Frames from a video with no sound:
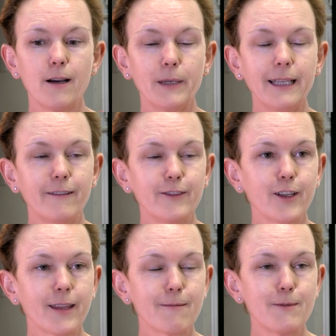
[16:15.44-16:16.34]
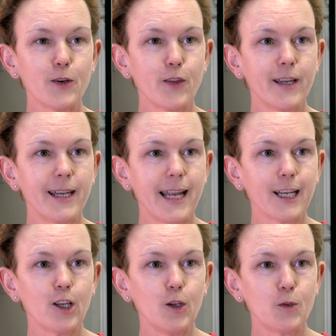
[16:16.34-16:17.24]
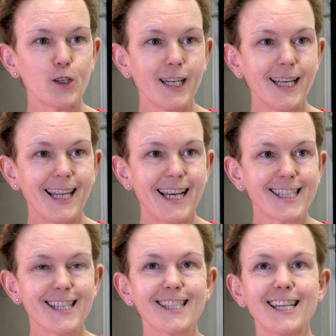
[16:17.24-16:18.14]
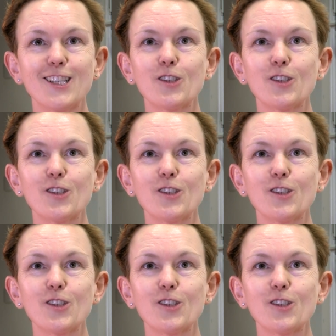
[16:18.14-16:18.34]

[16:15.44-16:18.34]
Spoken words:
we love nothing more than an elocution lesson at St